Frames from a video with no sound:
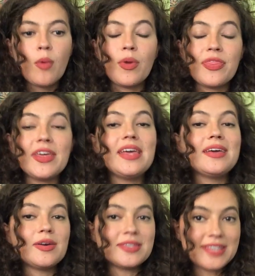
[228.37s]
with the
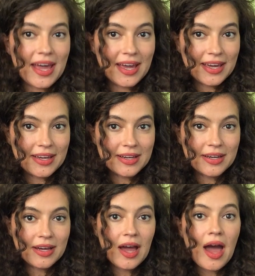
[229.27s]
ego
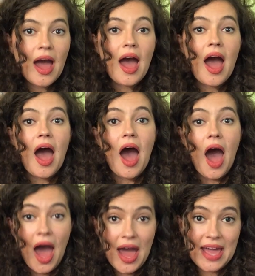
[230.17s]
saying,
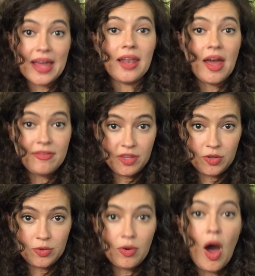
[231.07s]
I love
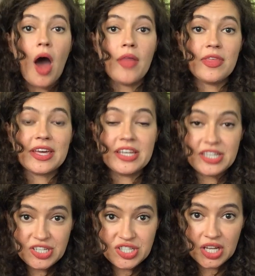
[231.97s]
you on the
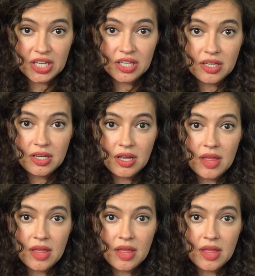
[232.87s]
condition